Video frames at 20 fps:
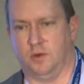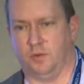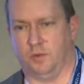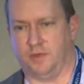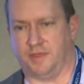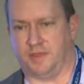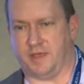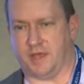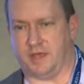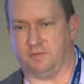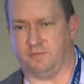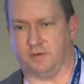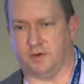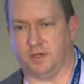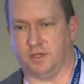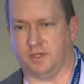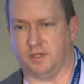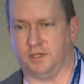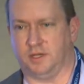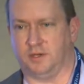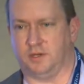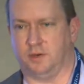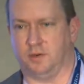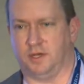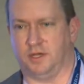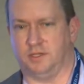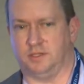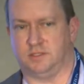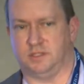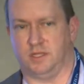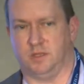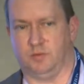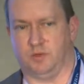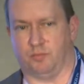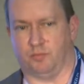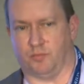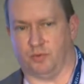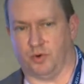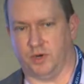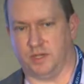with that vertically integrated team to
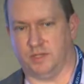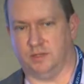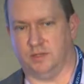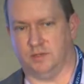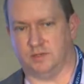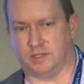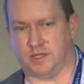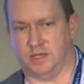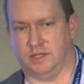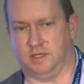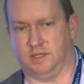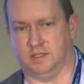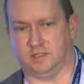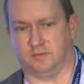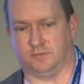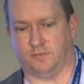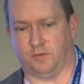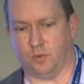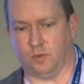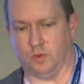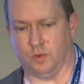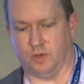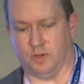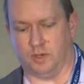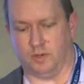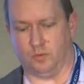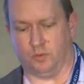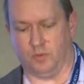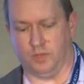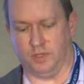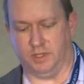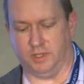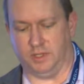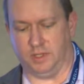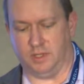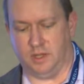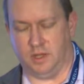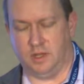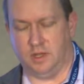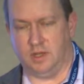bring those ideas forward, it
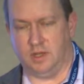really